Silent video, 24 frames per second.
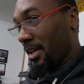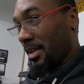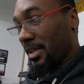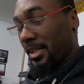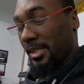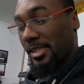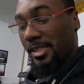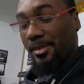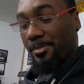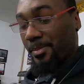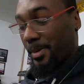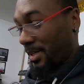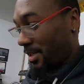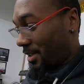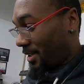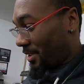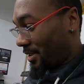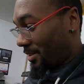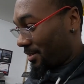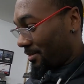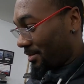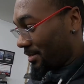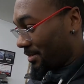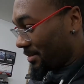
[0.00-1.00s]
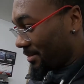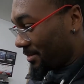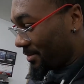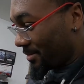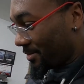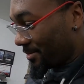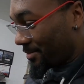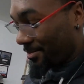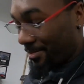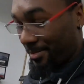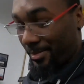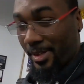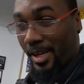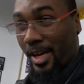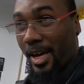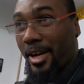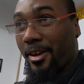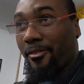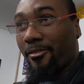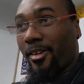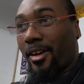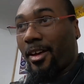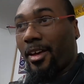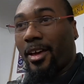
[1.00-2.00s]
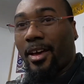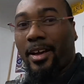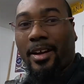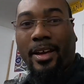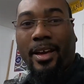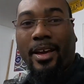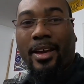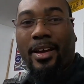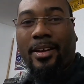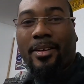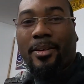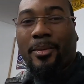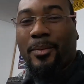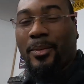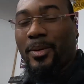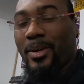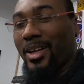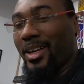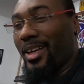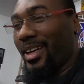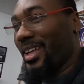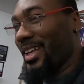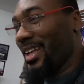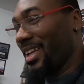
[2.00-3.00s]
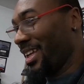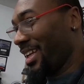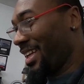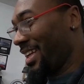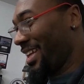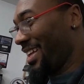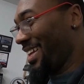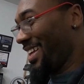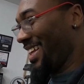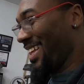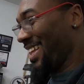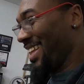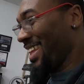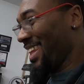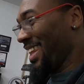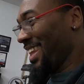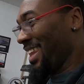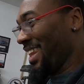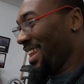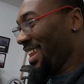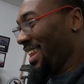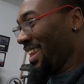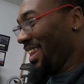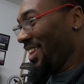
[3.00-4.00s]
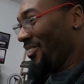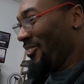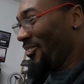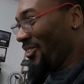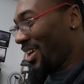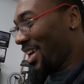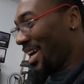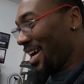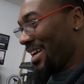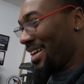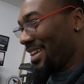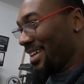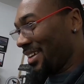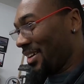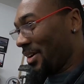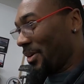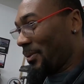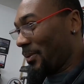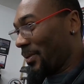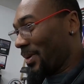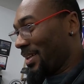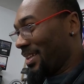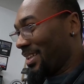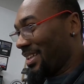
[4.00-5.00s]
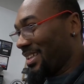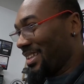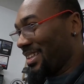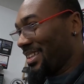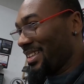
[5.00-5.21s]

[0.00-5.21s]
This has been a kind of a headache, but we got it going.